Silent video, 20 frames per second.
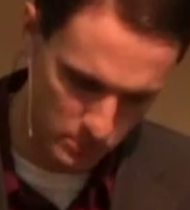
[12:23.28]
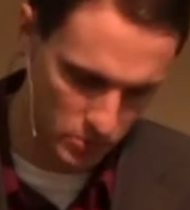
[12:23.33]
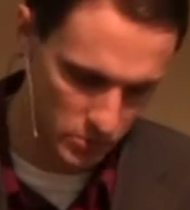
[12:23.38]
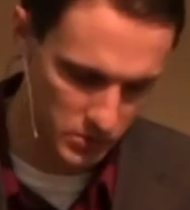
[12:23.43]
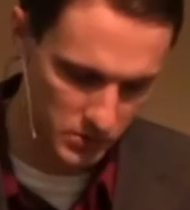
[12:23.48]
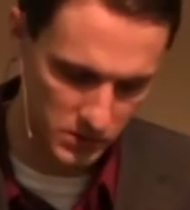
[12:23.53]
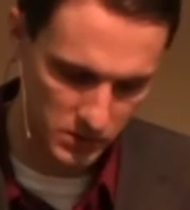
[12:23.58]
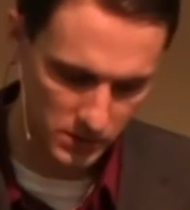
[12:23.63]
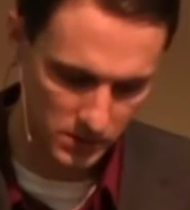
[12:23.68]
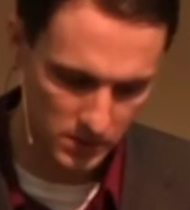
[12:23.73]

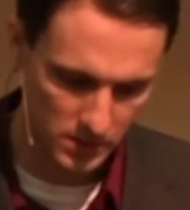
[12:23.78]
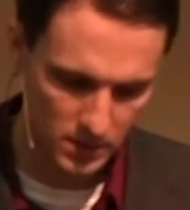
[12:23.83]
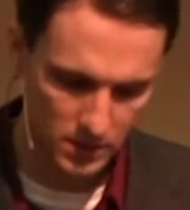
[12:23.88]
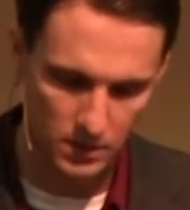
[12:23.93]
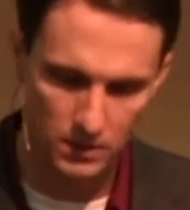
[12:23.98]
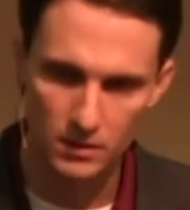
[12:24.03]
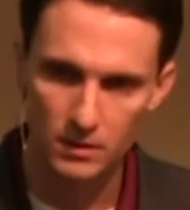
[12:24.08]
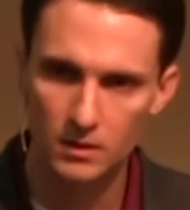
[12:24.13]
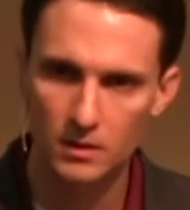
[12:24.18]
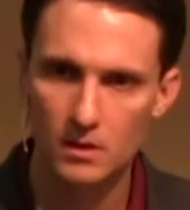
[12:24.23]
couples.
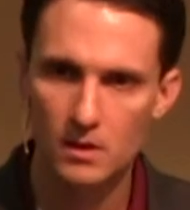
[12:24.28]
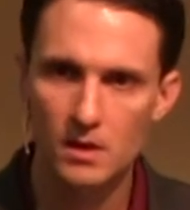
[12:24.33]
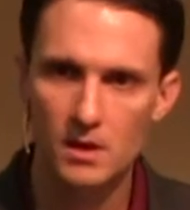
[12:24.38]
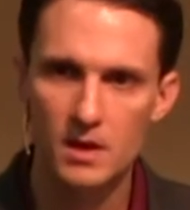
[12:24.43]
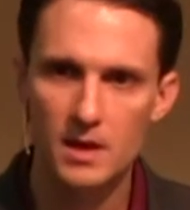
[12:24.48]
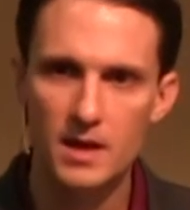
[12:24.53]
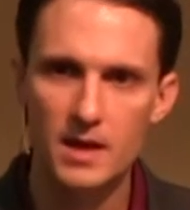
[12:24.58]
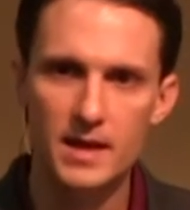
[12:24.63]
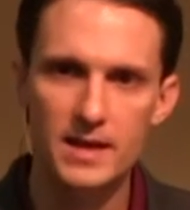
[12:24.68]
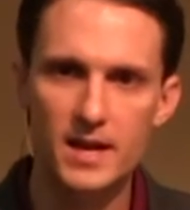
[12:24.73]

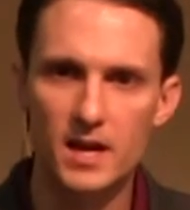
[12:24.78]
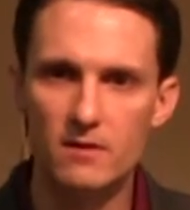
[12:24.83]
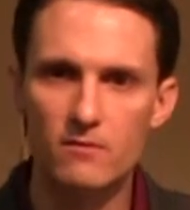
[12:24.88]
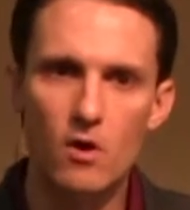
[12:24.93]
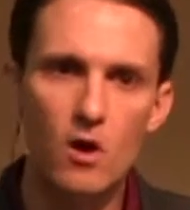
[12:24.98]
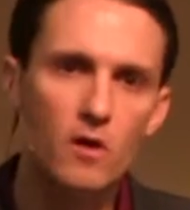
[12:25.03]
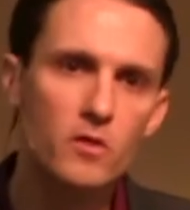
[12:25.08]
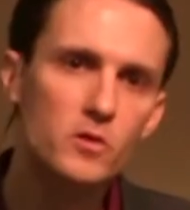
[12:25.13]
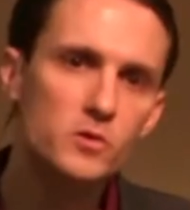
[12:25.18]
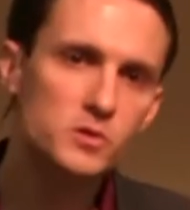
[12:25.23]
And out
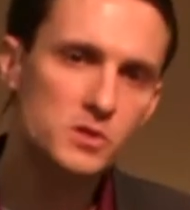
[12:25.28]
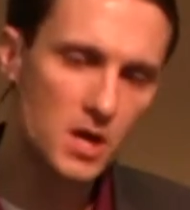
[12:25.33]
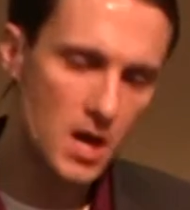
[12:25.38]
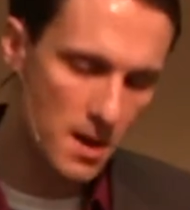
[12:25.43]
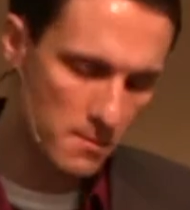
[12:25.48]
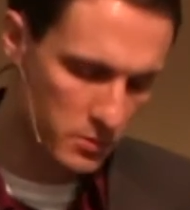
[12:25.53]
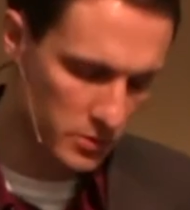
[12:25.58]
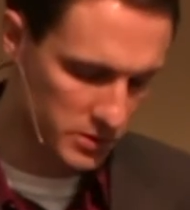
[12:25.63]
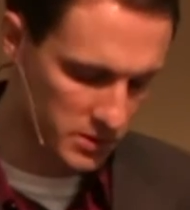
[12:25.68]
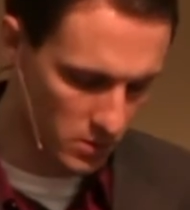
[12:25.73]
of all those
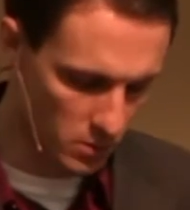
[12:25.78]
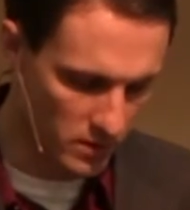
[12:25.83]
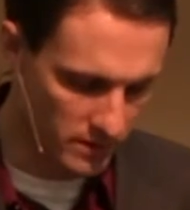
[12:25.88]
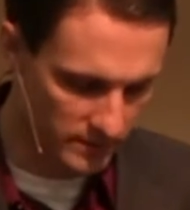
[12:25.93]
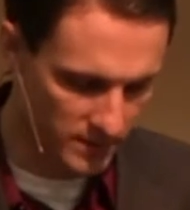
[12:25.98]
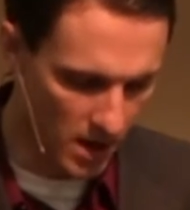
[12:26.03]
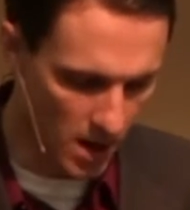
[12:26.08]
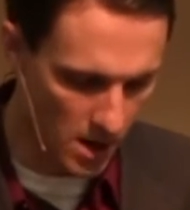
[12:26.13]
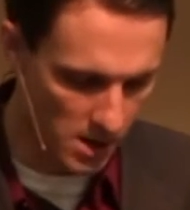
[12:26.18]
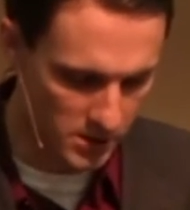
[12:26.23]
couples that
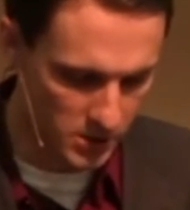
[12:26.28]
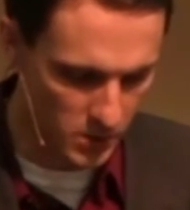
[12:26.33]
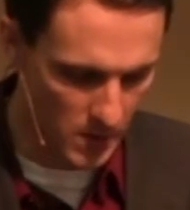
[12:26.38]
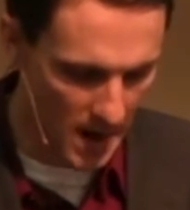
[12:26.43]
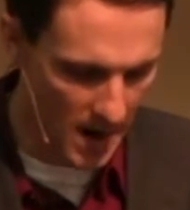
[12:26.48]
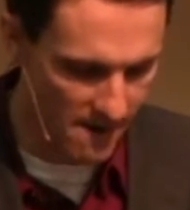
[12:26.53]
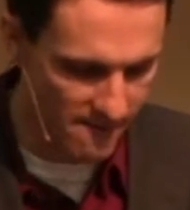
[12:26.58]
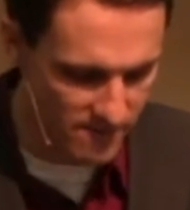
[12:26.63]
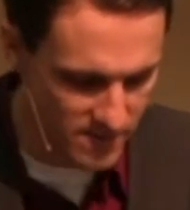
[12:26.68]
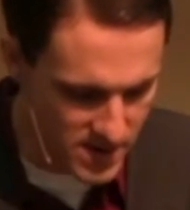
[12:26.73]
we've talked
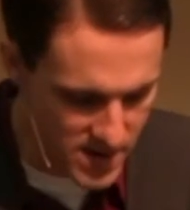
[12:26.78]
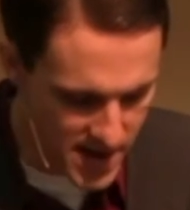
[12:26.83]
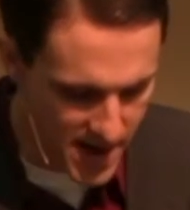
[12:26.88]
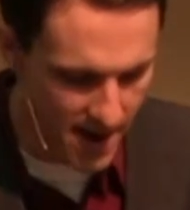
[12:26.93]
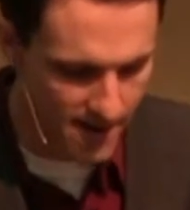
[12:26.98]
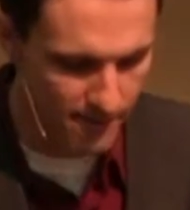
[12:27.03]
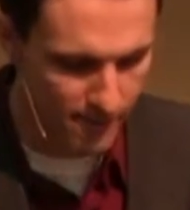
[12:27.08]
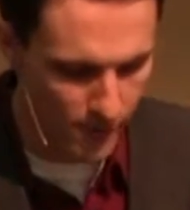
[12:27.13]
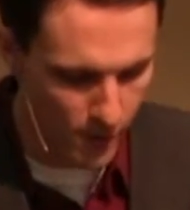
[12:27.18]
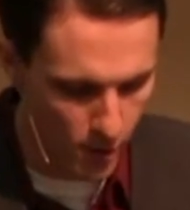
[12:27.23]
to, I've
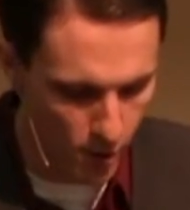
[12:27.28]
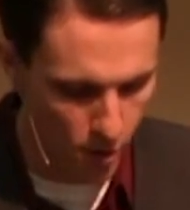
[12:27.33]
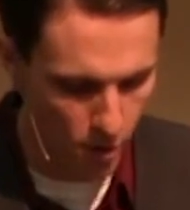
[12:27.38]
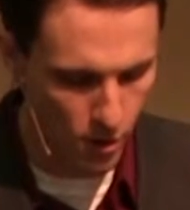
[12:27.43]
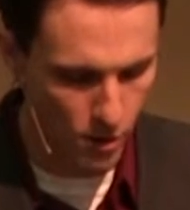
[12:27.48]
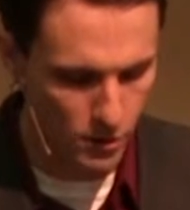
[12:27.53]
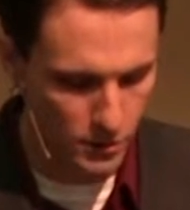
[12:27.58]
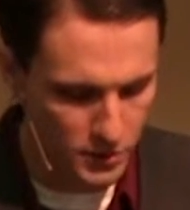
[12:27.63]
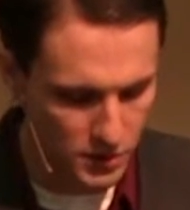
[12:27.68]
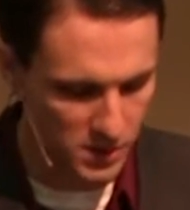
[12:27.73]
never
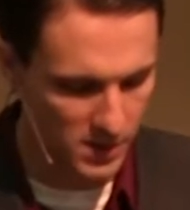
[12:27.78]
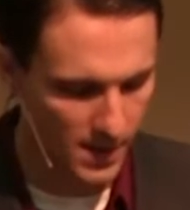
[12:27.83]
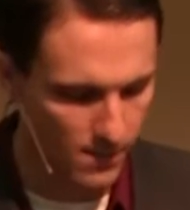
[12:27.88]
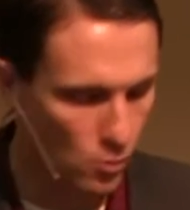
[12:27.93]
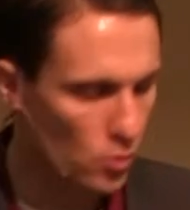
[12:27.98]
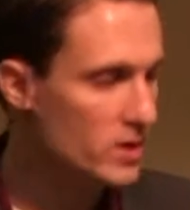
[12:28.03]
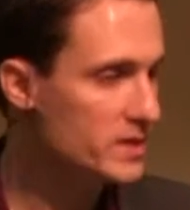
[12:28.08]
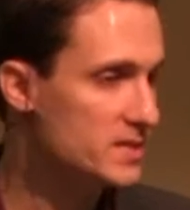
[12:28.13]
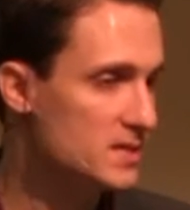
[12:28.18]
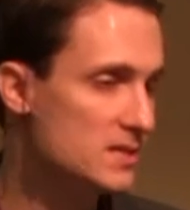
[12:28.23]
heard
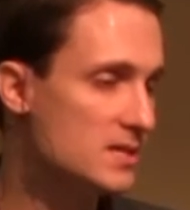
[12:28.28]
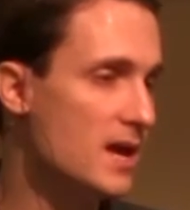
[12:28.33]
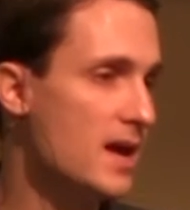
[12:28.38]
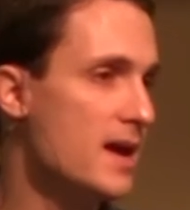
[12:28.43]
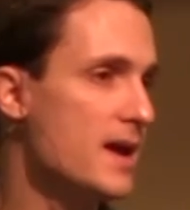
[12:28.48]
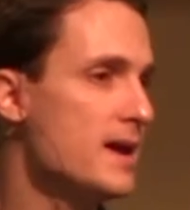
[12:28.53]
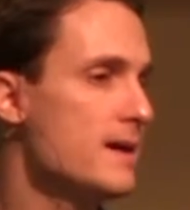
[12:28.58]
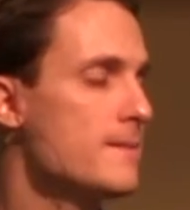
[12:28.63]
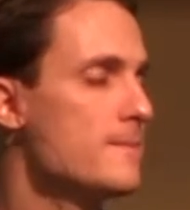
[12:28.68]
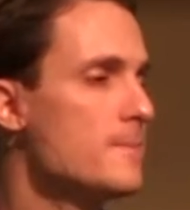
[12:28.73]
someone
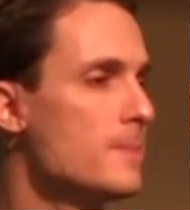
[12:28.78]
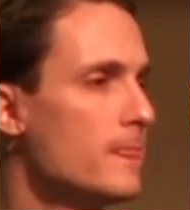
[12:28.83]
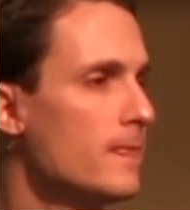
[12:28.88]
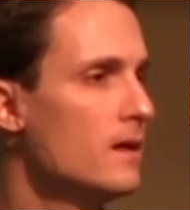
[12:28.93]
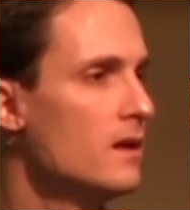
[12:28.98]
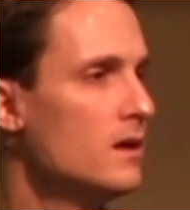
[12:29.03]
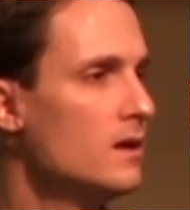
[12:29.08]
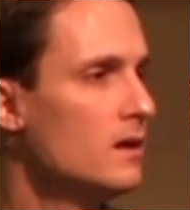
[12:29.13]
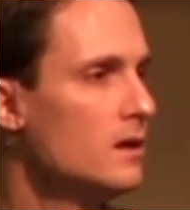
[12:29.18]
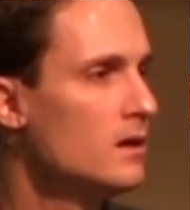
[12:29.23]
say,
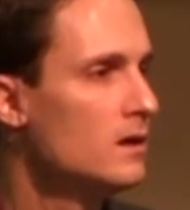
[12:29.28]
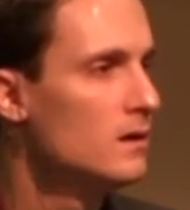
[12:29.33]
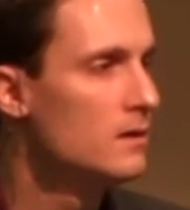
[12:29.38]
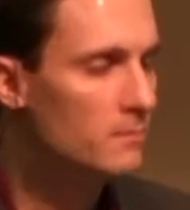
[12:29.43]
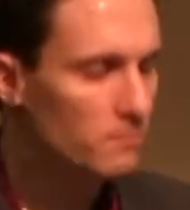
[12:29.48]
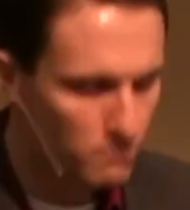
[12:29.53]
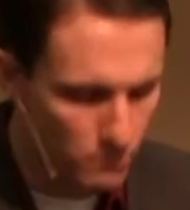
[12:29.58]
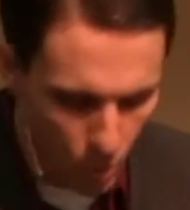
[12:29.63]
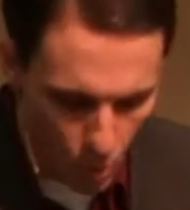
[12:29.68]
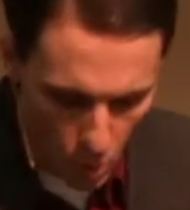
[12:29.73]

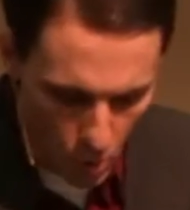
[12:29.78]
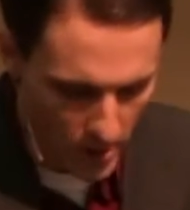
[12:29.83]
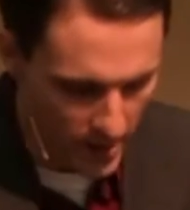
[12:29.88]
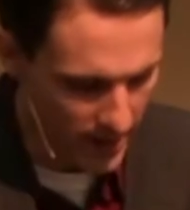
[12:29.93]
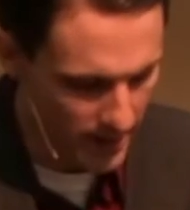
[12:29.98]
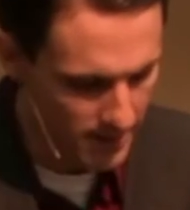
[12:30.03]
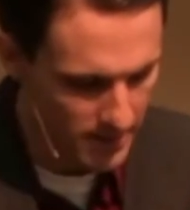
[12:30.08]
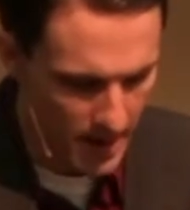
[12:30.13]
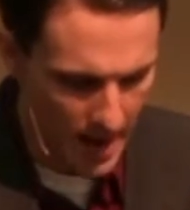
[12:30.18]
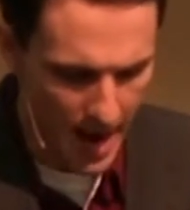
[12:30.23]

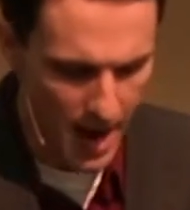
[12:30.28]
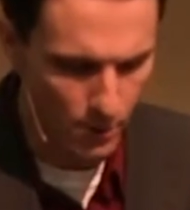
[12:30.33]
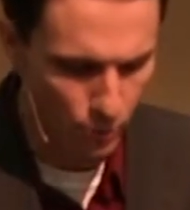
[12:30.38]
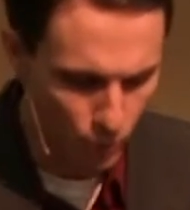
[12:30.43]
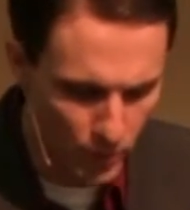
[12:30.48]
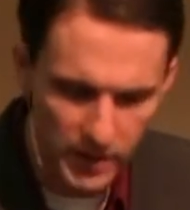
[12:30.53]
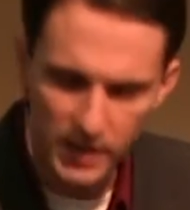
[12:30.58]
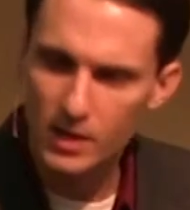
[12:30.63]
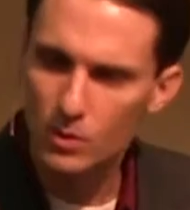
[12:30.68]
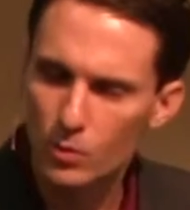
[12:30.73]
Boy, I
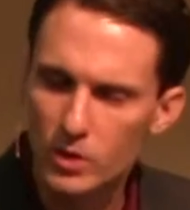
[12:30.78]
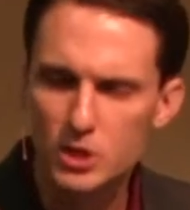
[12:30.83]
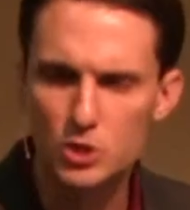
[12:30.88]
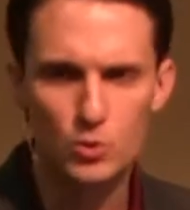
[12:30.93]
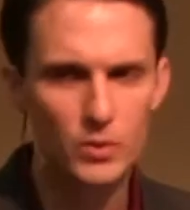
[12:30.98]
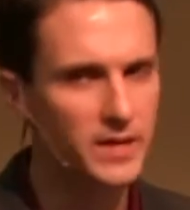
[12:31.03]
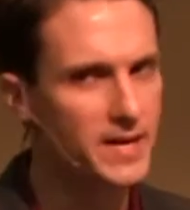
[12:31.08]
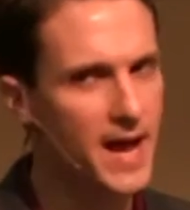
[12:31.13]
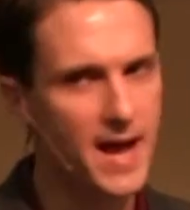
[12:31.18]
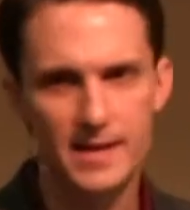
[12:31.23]
really
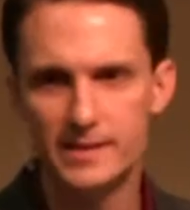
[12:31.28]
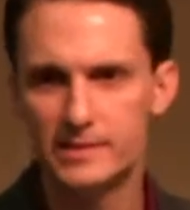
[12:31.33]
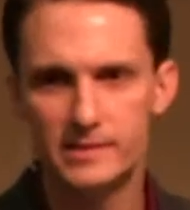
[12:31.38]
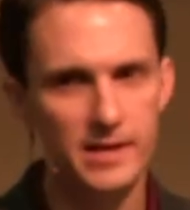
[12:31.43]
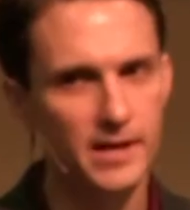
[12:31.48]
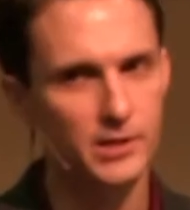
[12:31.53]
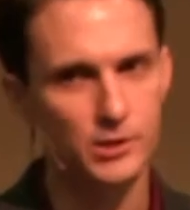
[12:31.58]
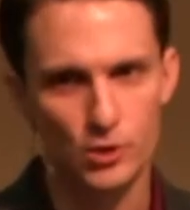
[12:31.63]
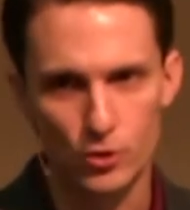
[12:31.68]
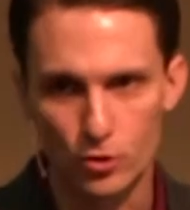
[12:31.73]
wish we'd had
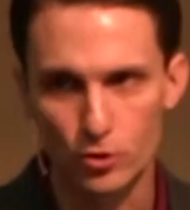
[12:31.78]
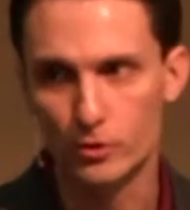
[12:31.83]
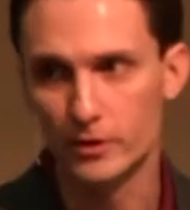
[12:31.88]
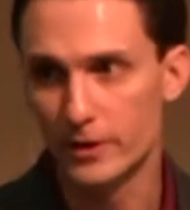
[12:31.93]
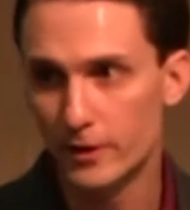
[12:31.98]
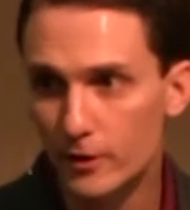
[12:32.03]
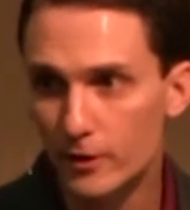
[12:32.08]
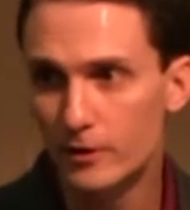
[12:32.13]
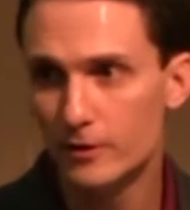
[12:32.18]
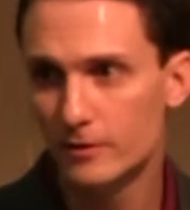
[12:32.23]
sex
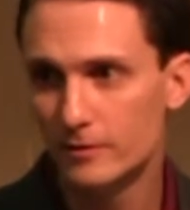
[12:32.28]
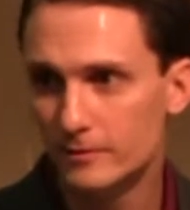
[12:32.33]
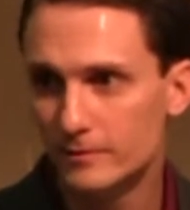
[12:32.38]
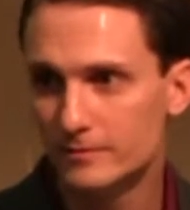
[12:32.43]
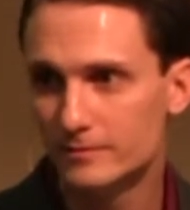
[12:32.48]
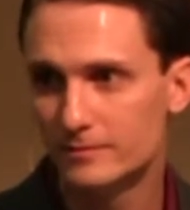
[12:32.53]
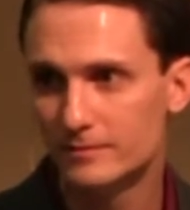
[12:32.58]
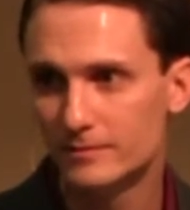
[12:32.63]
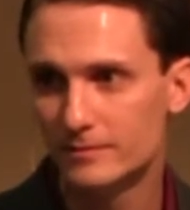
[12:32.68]
earlier.